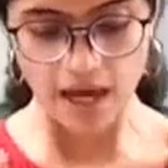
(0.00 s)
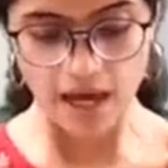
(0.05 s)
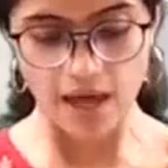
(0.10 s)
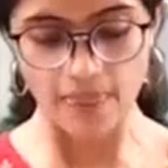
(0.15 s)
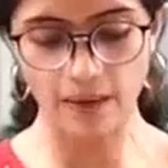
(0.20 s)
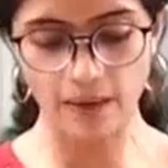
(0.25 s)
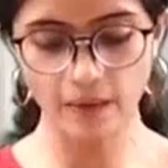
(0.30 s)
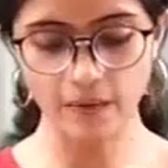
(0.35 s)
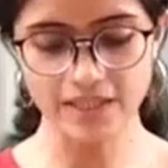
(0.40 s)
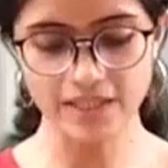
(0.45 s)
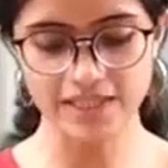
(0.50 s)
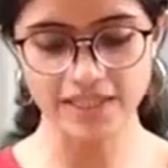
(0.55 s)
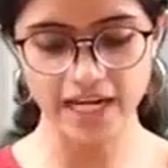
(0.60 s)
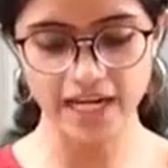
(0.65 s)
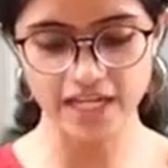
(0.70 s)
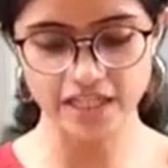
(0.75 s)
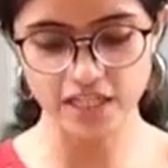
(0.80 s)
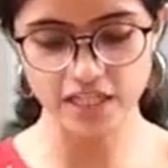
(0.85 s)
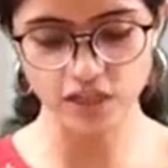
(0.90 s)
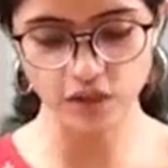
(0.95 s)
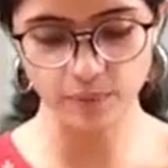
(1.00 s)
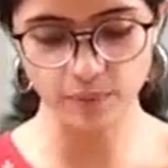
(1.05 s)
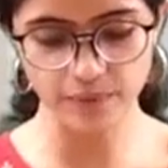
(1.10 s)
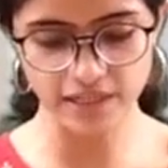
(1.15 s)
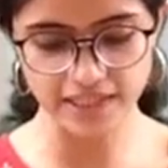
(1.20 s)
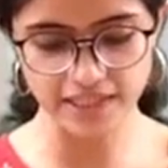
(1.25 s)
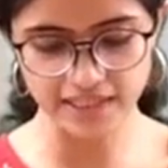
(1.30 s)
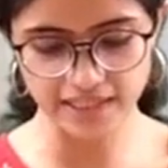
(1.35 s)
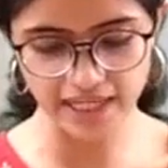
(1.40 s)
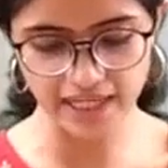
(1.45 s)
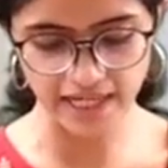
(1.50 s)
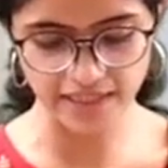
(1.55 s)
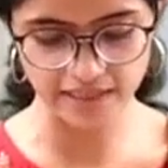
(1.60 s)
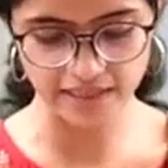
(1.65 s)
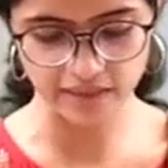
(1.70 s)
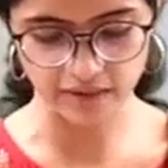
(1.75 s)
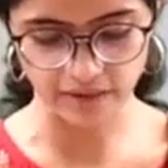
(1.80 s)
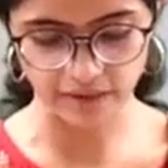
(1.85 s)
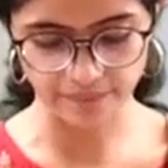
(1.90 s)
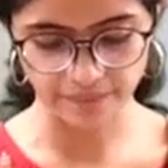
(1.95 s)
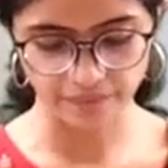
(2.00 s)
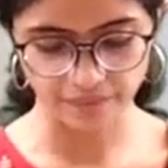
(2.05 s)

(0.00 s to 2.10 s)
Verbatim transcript: Now, the stages of breast cancer.